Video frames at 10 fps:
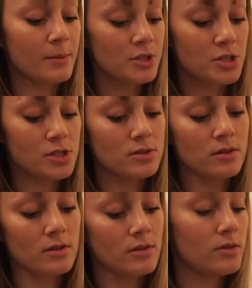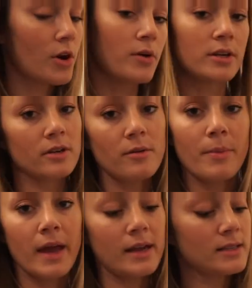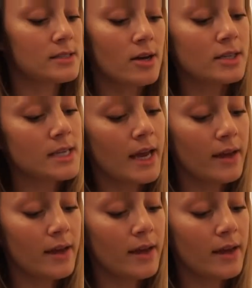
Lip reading: I'll just throw a little in a pan and saute